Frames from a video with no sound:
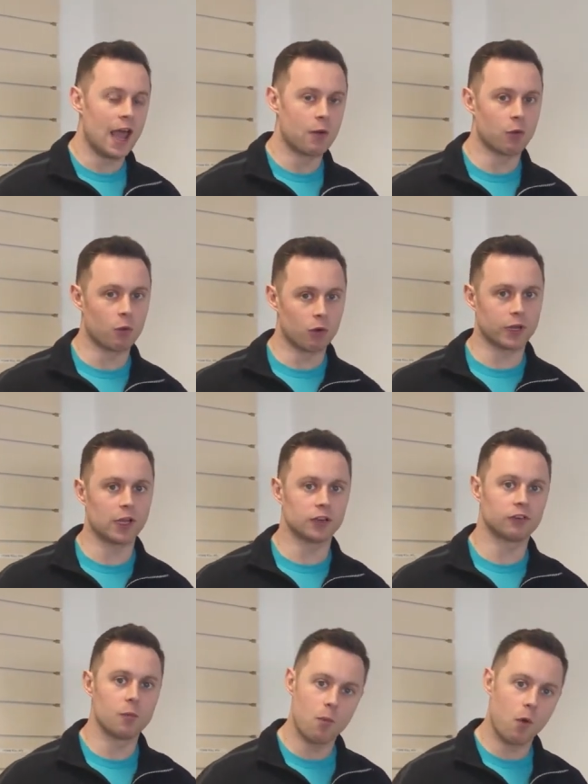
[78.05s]
and we're working on
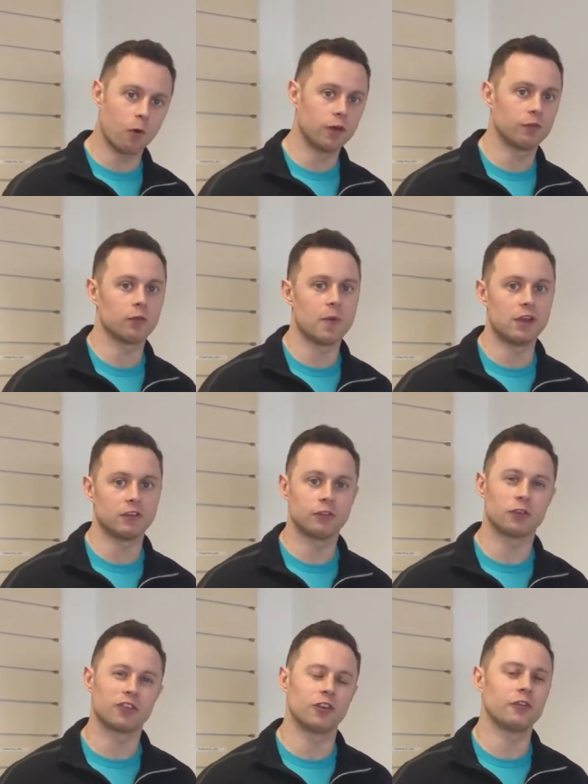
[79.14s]
some more information
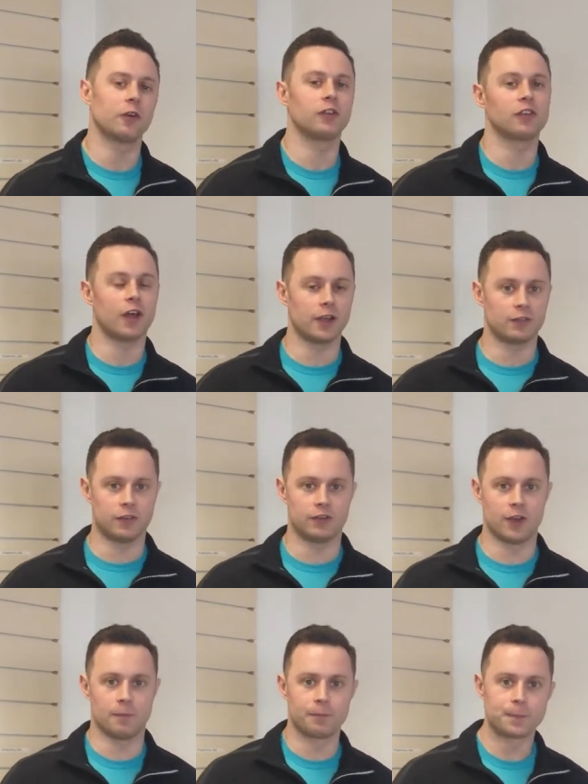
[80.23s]
for stuff outside of the
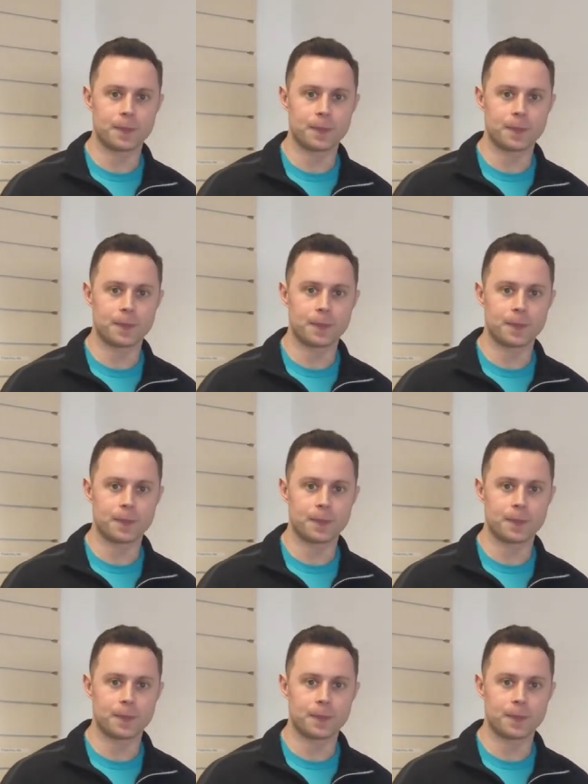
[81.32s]
gym.